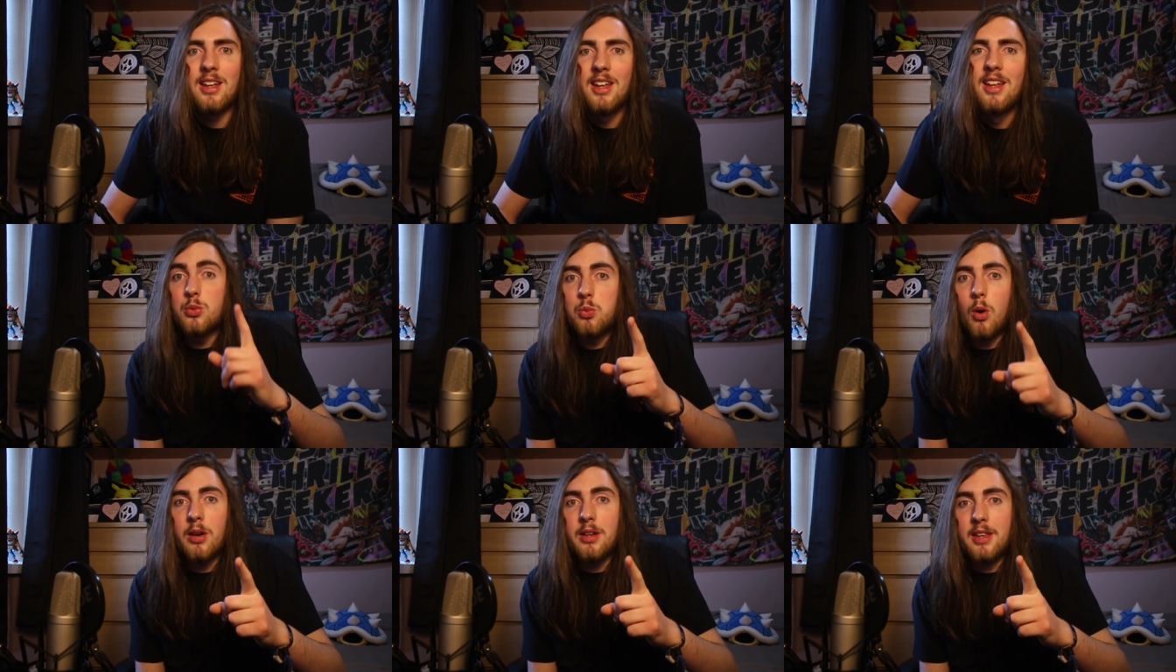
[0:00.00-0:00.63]
There was
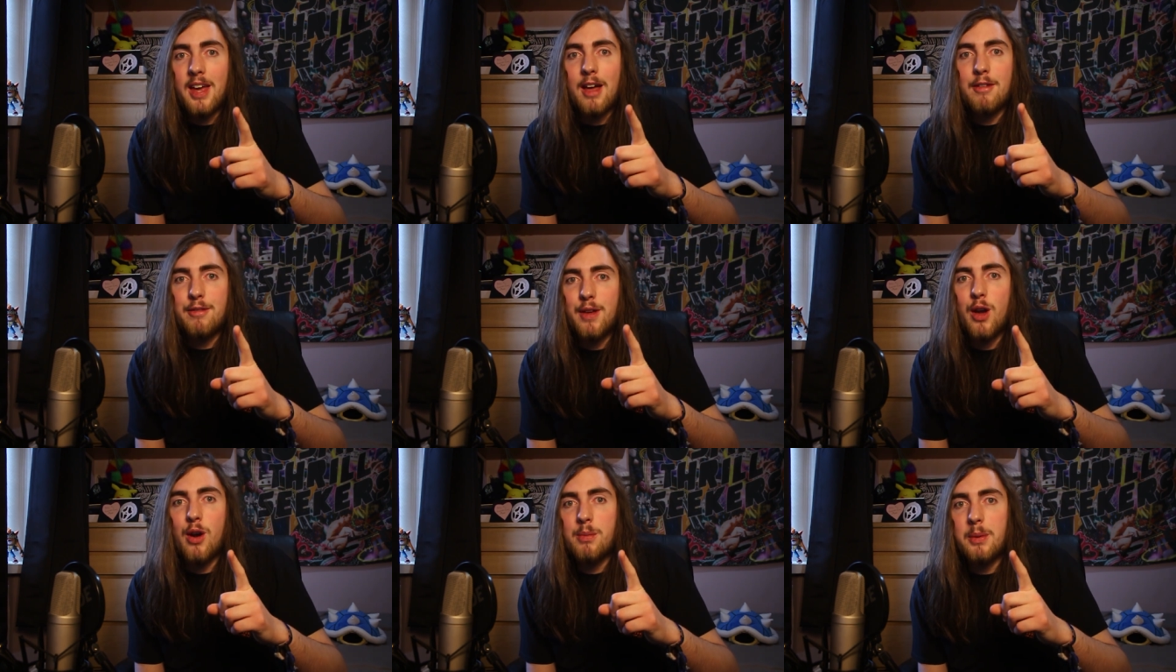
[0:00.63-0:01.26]
one
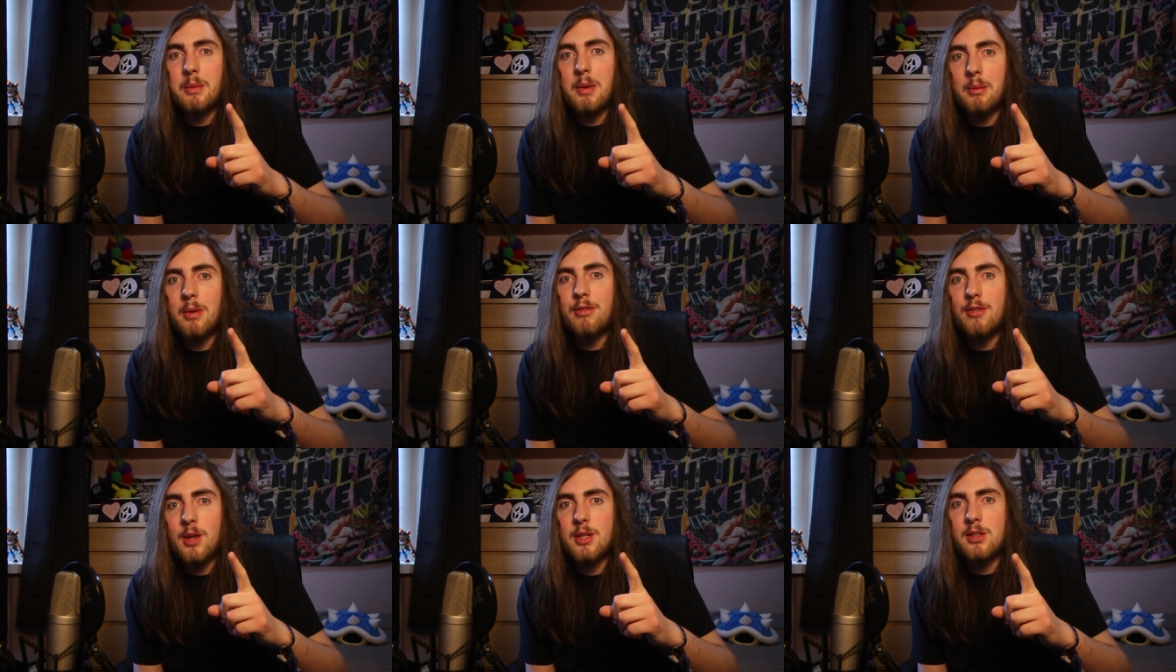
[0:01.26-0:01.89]
cafe open when we
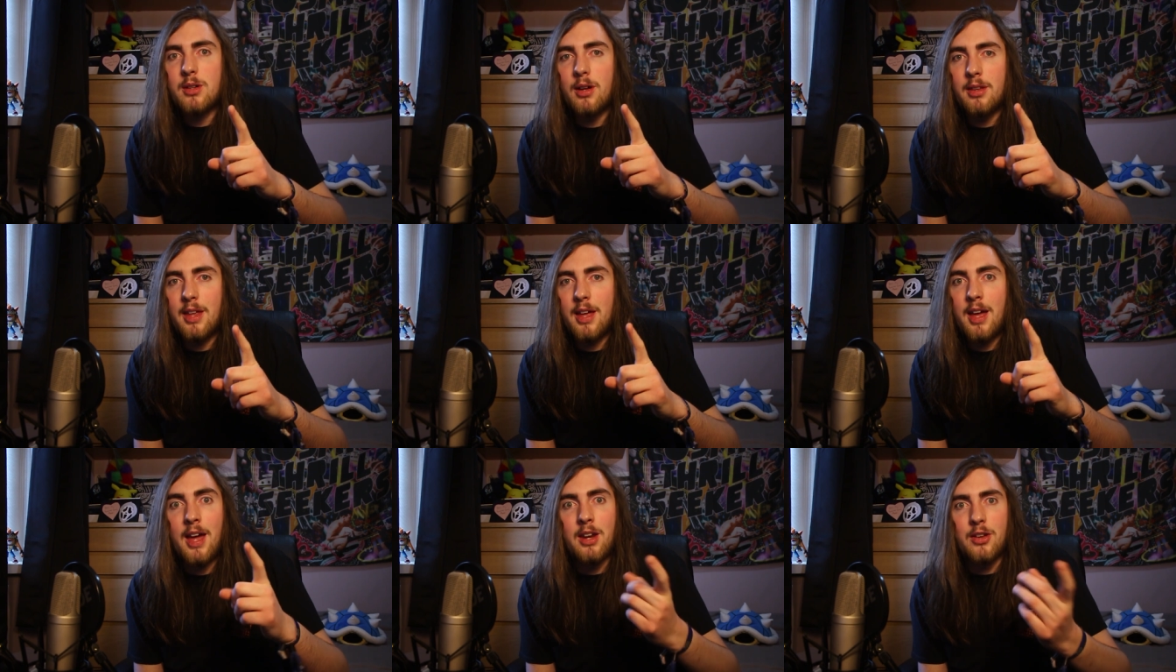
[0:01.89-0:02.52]
first got
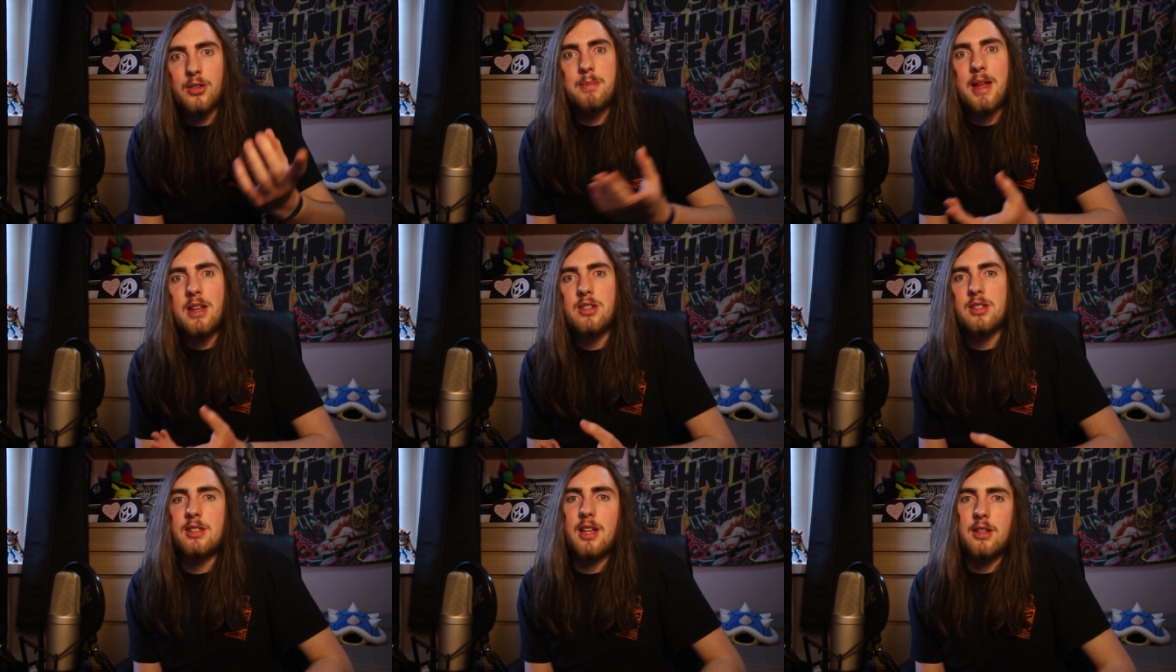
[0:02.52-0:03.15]
there, and there was
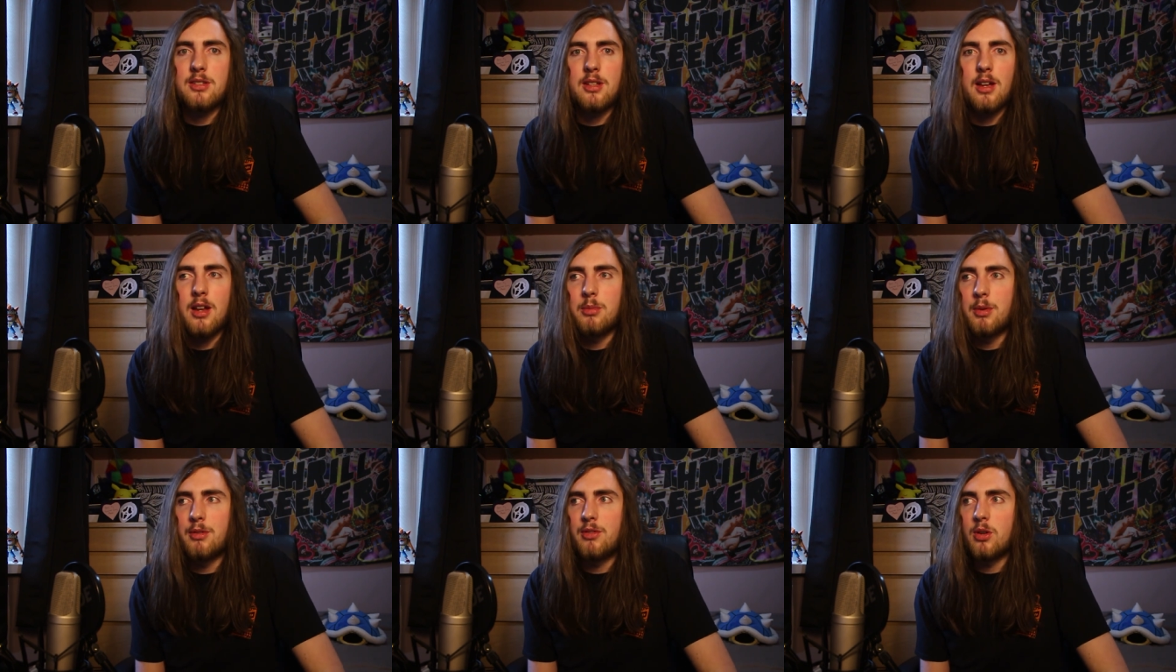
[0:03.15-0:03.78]
benches outside,
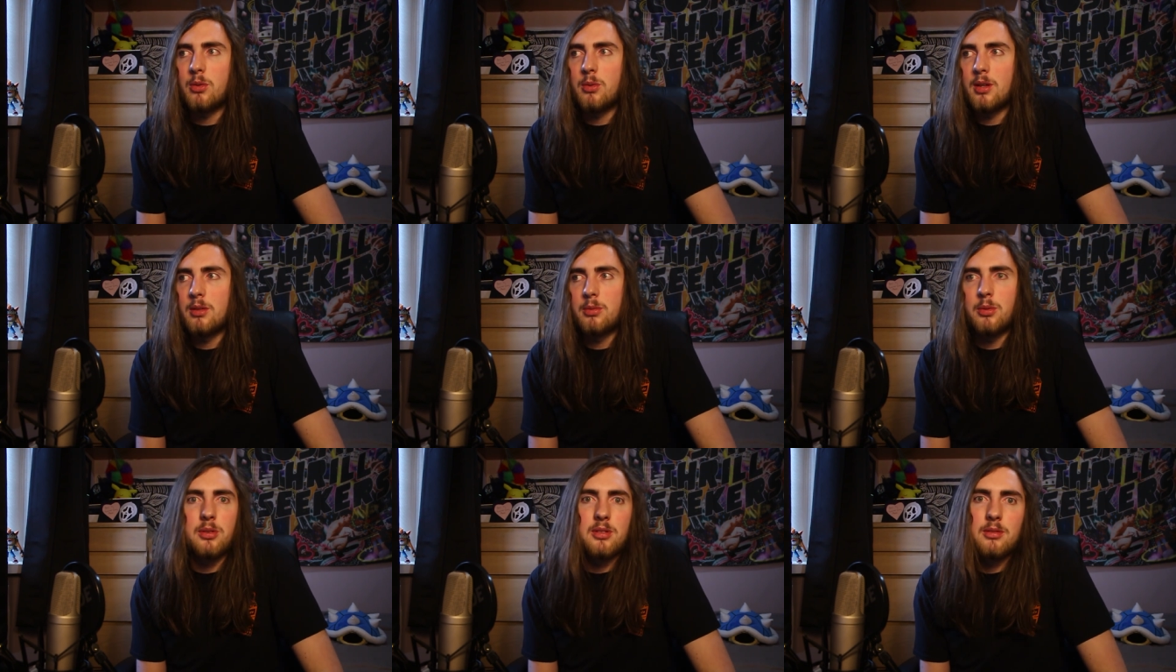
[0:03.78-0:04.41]
and we thought,
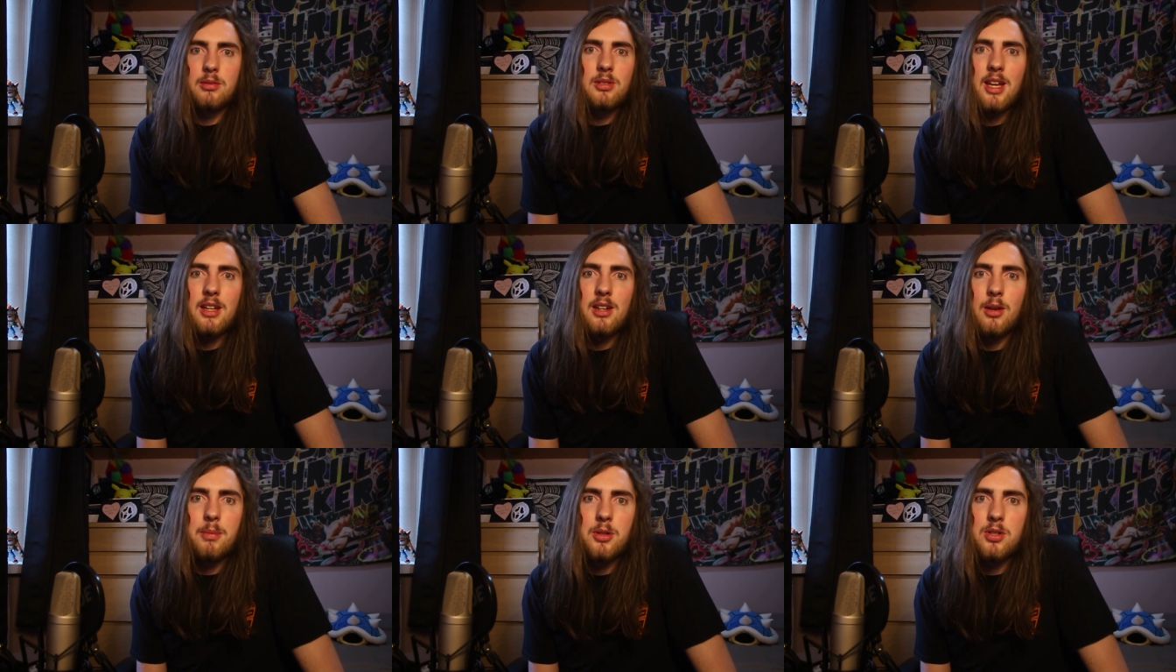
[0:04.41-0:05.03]
well, we'll take
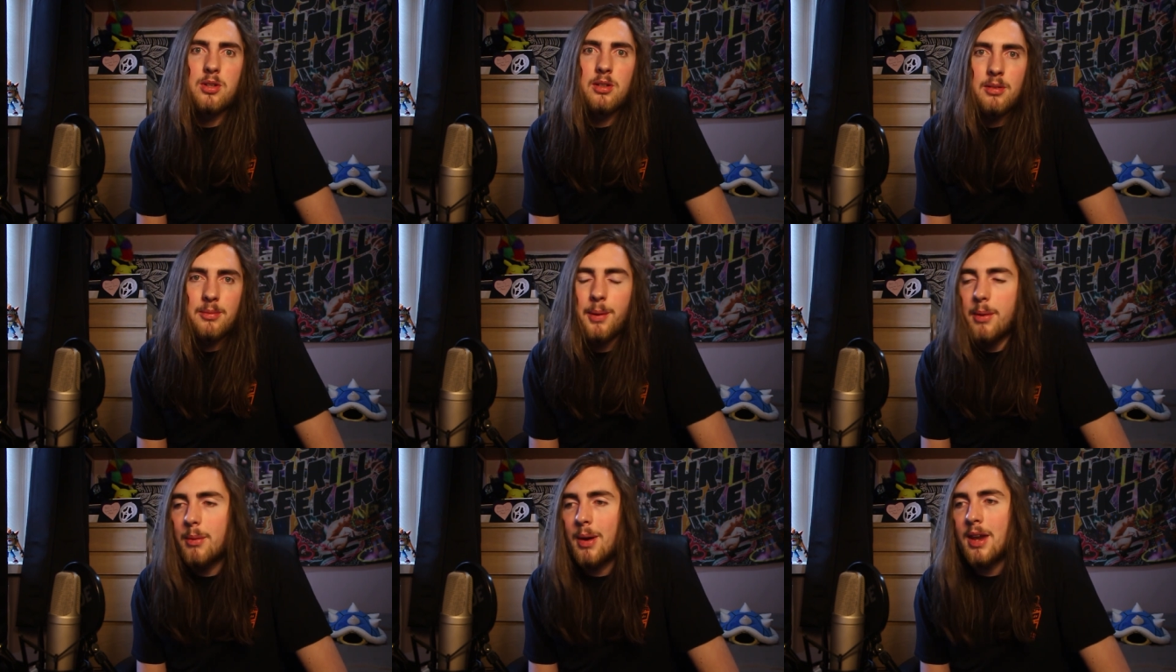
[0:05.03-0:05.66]
the opportunity.
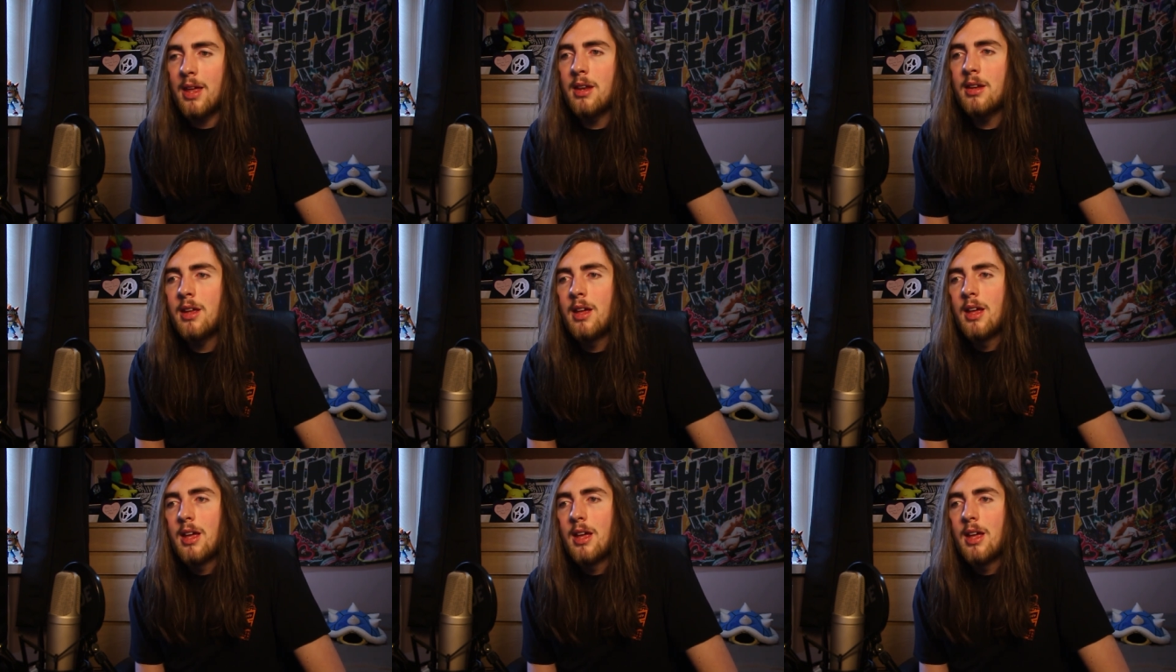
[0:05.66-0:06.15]
We went in.